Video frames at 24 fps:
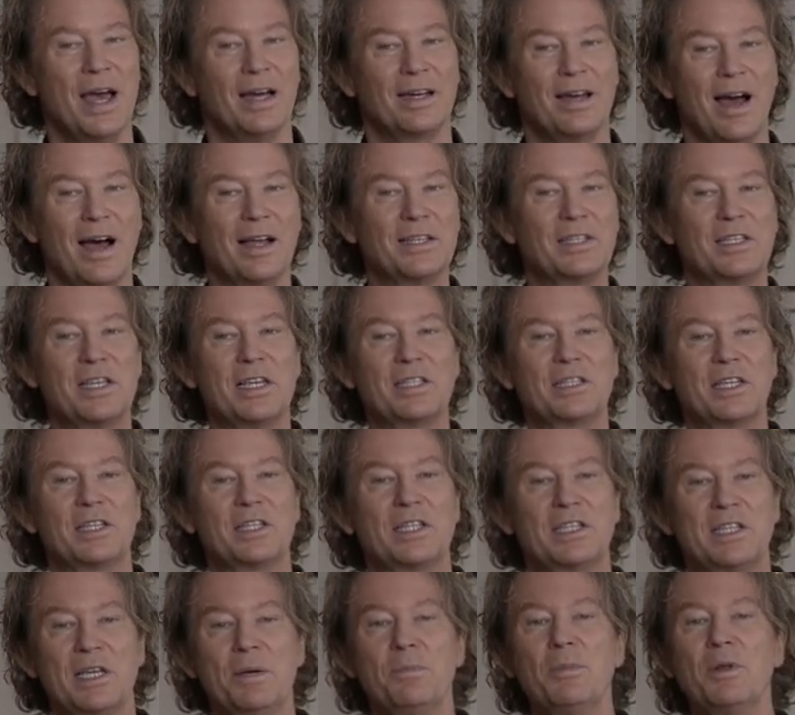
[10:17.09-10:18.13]
God says a
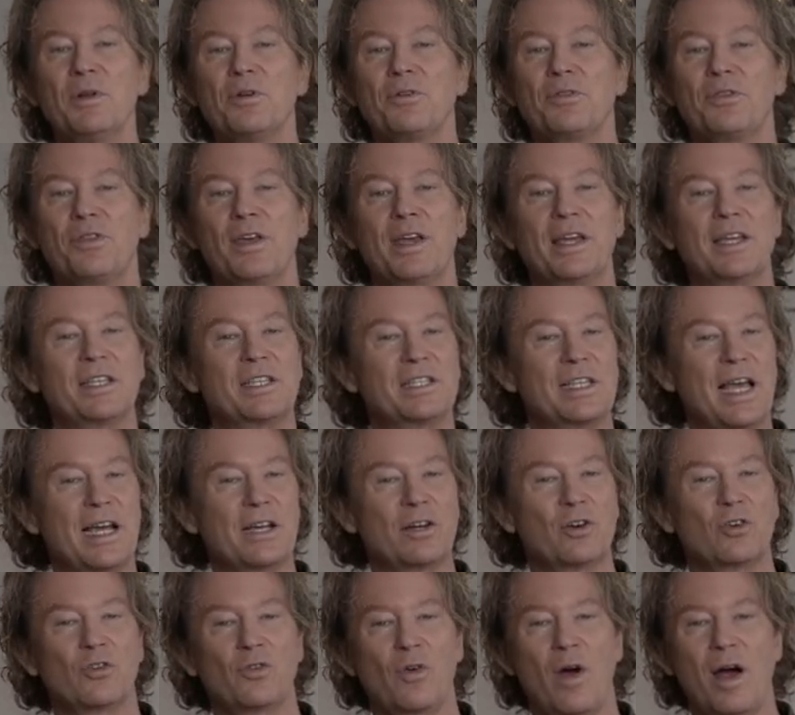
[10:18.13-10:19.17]
similar thing in
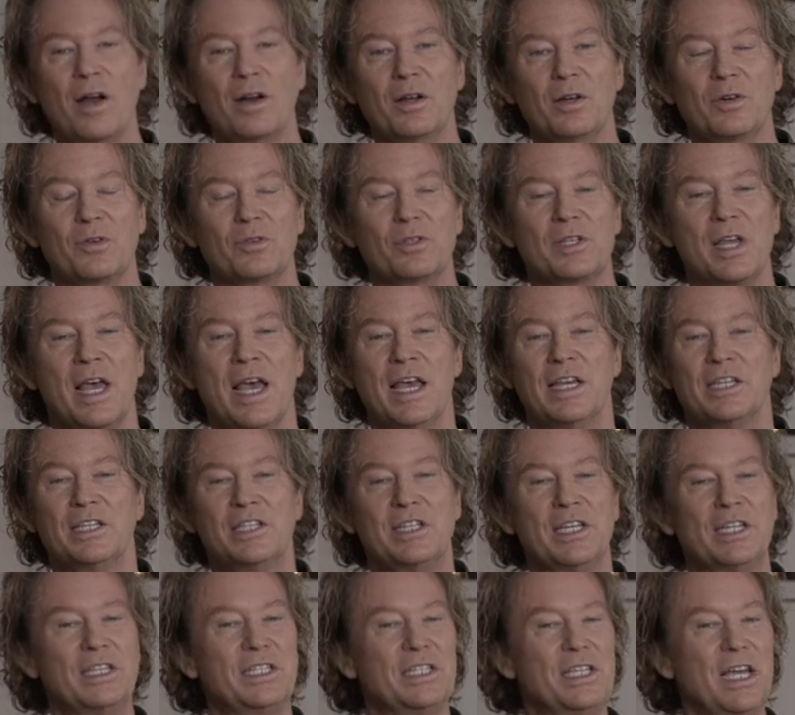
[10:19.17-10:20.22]
Second Chronicles
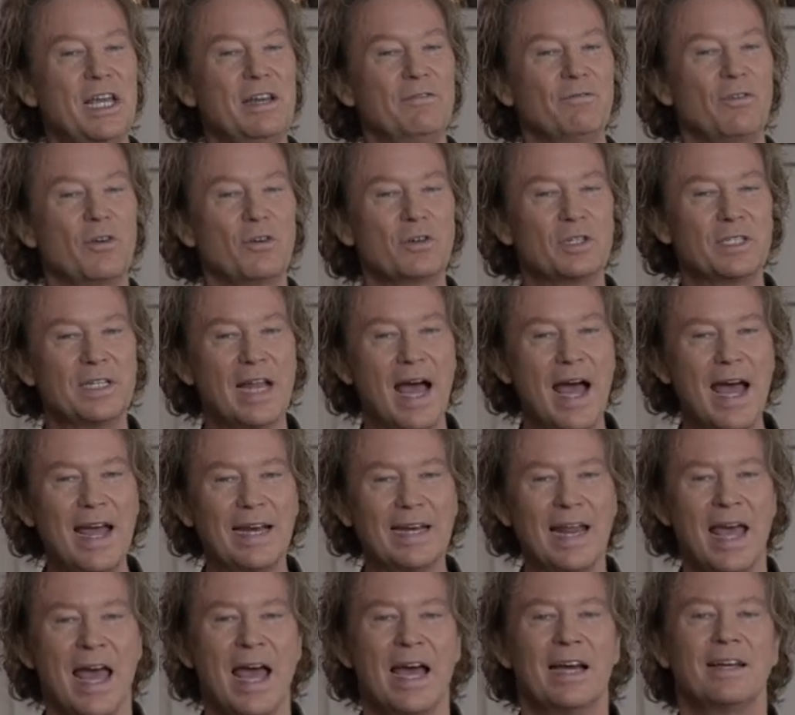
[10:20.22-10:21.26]
16, verse
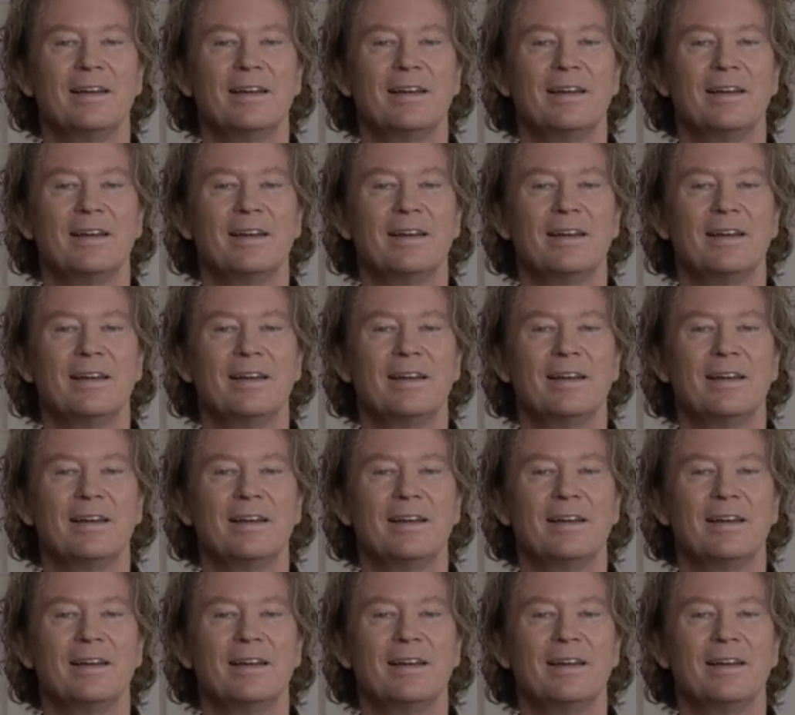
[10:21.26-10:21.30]
9.